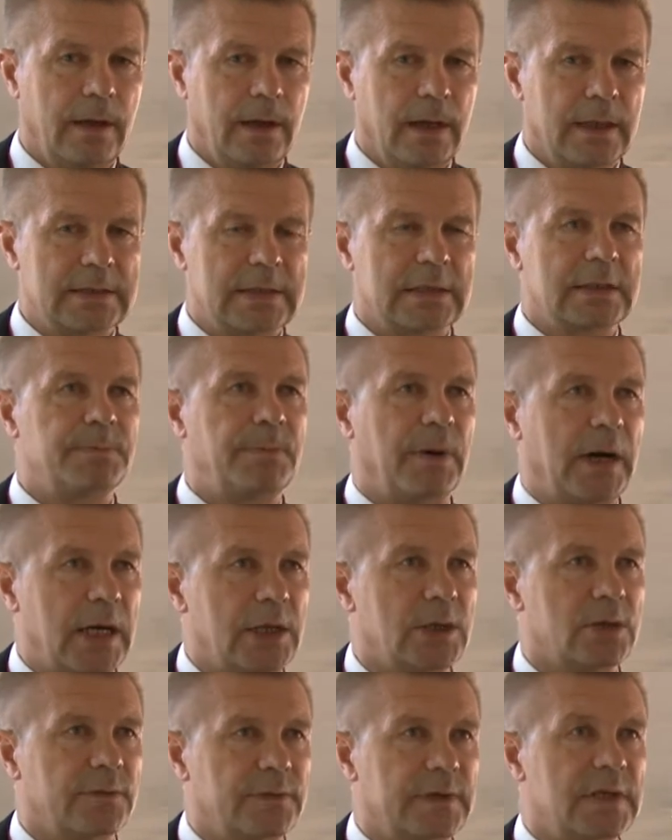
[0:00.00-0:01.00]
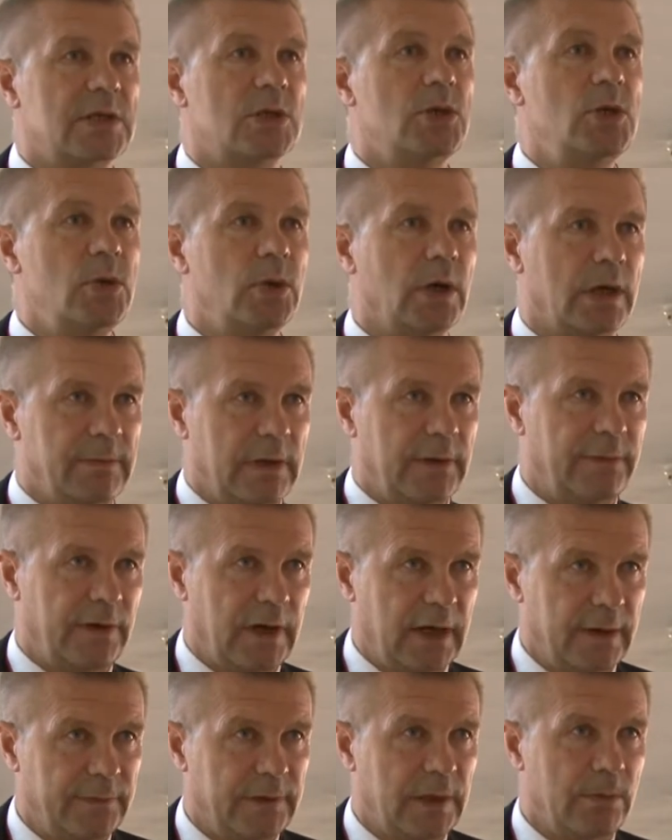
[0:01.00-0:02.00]
this is part of this new
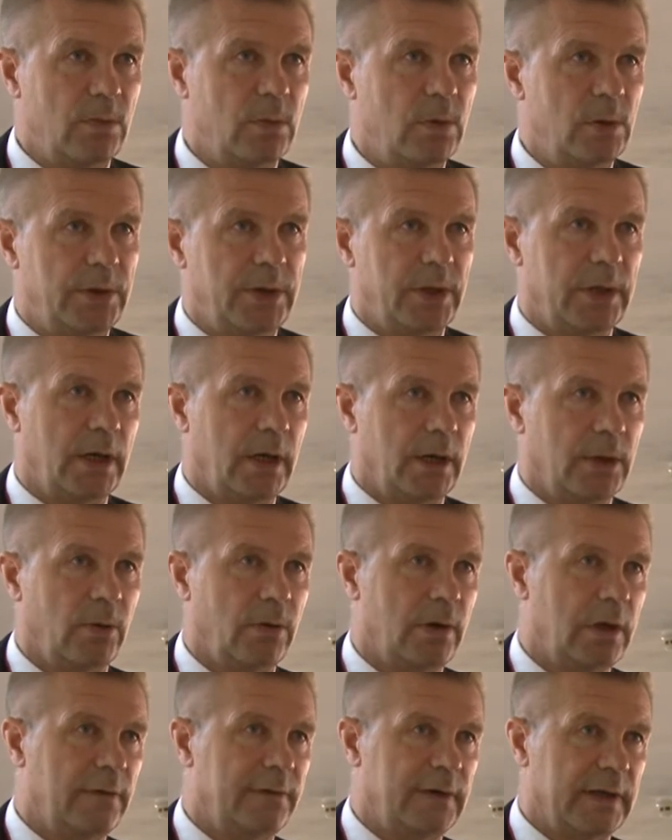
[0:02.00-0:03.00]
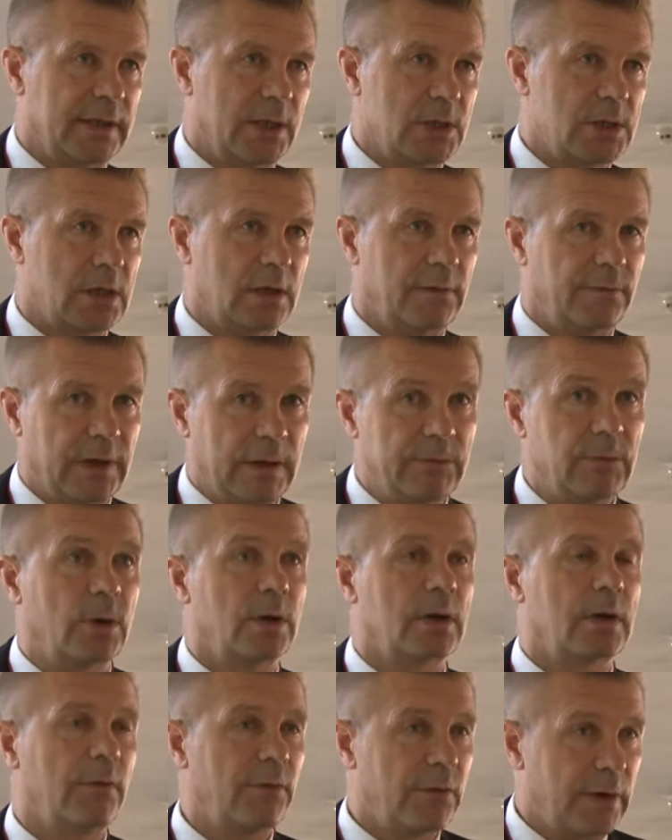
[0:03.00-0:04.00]
MFF, the multi-annual financial
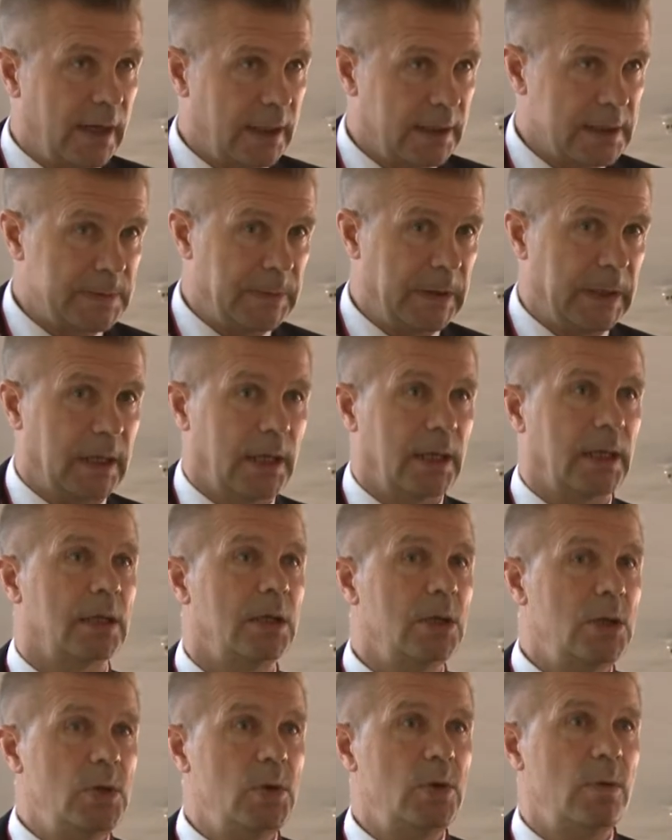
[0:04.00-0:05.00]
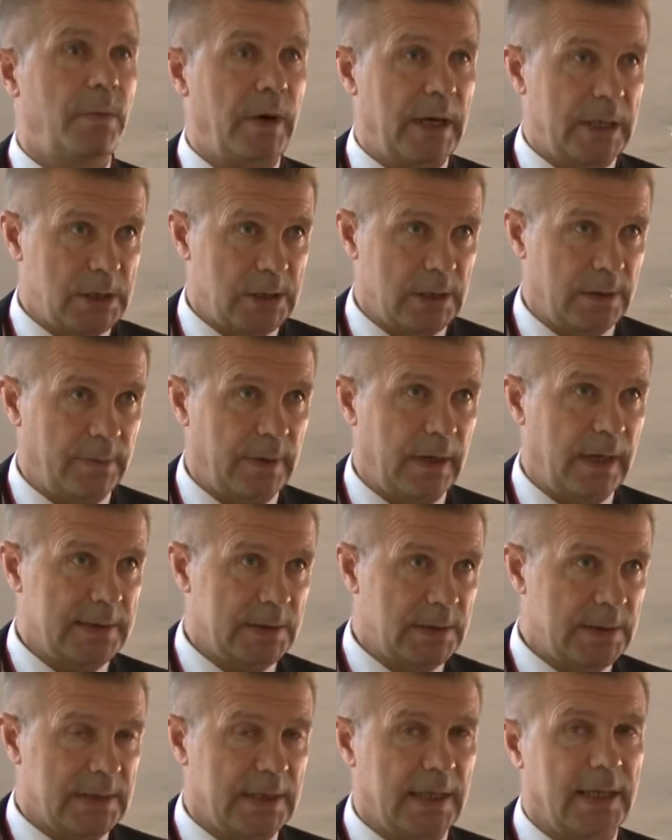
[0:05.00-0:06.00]
framework, frankly speaking, new budget.
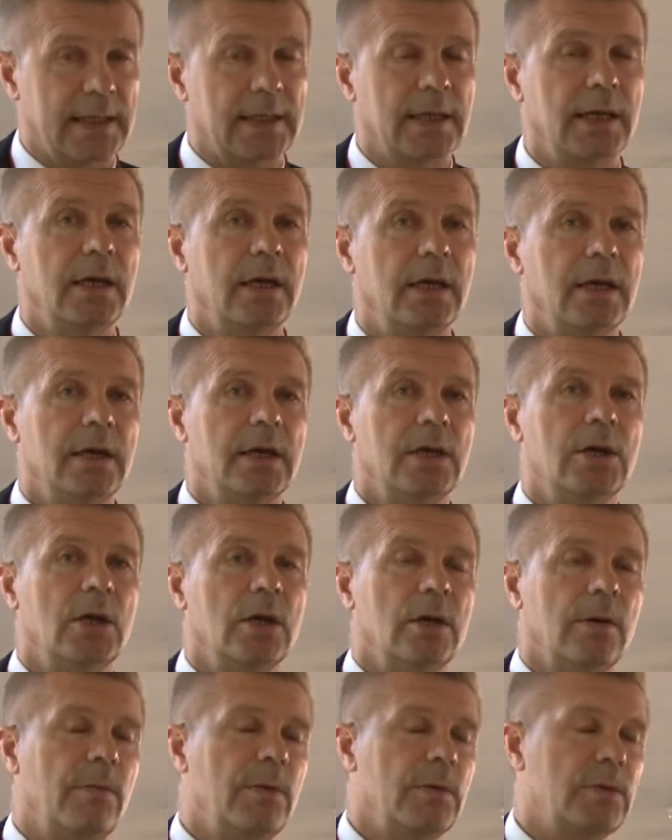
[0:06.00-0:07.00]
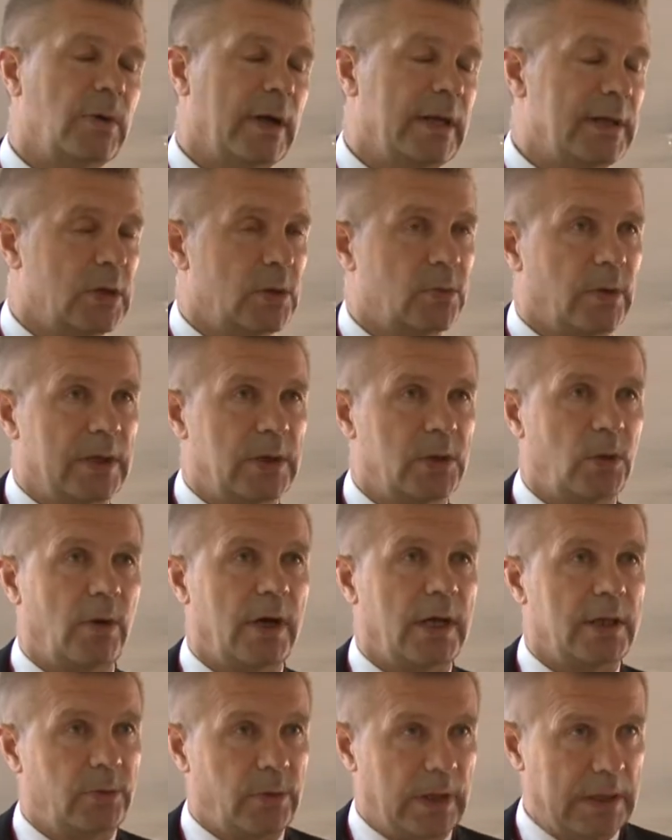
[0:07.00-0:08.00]
As you said,
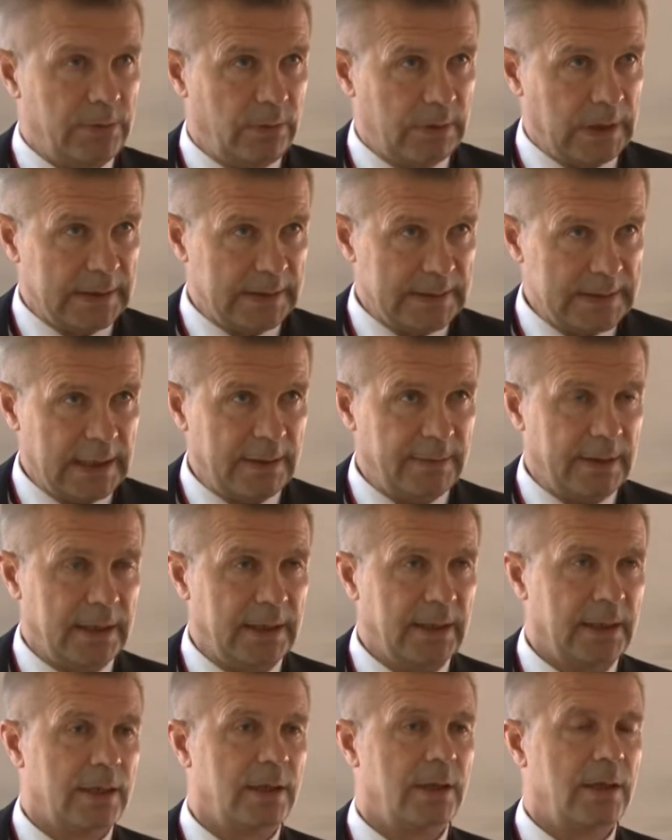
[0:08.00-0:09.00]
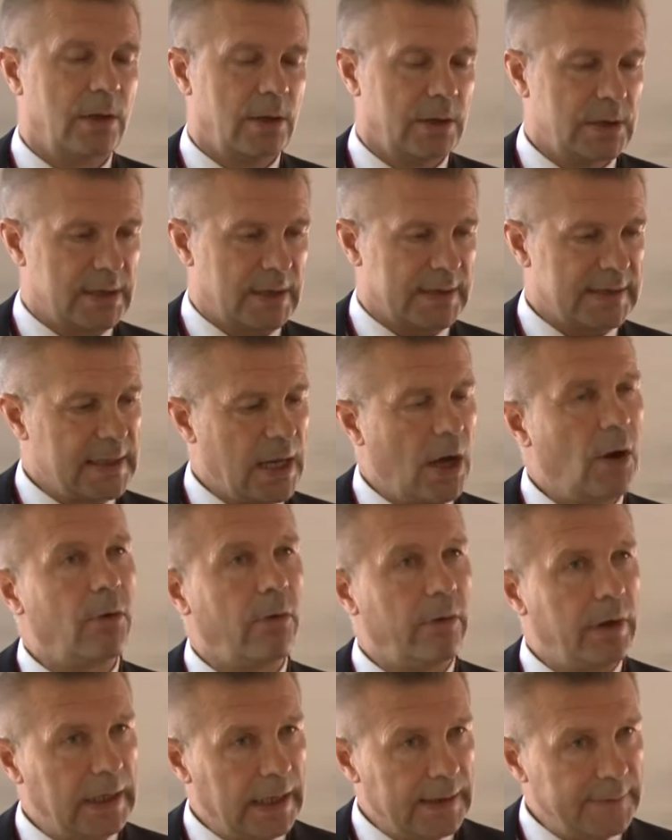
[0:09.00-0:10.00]
2021-2027, just now
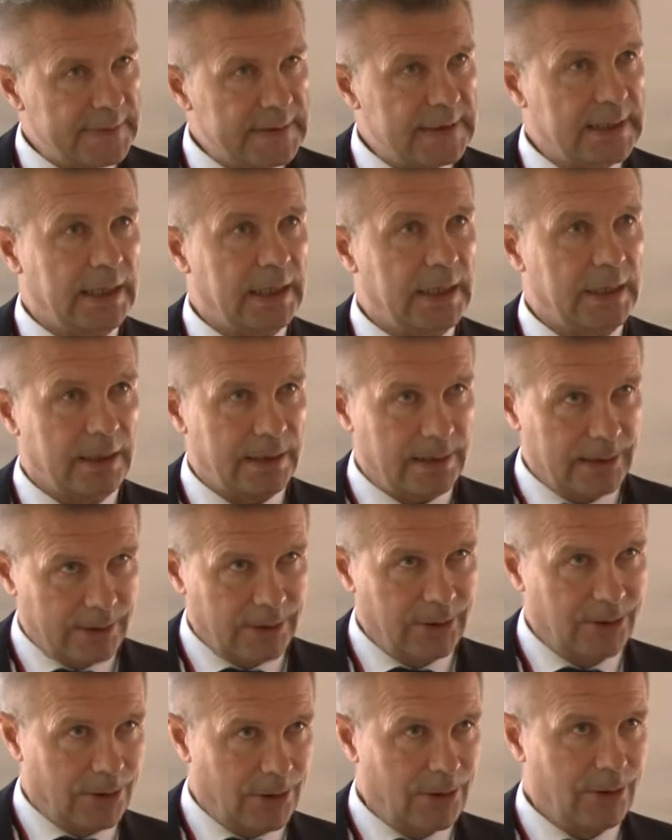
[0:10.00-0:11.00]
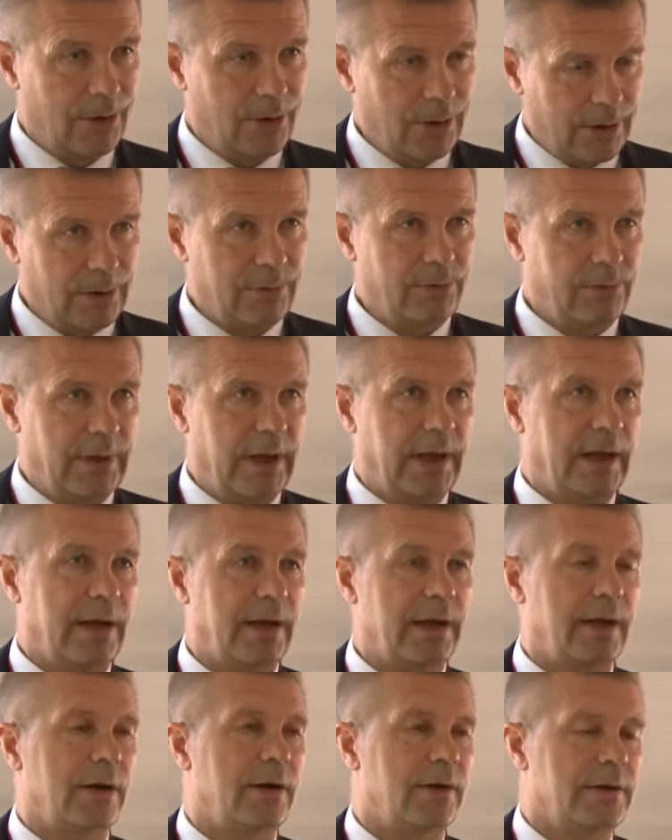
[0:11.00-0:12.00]
we will have still
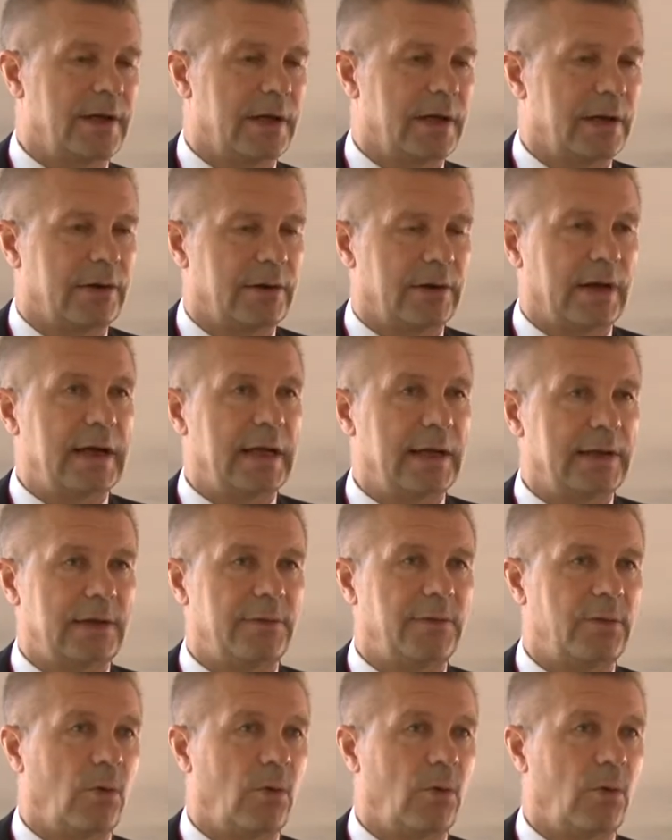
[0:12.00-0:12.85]
the creative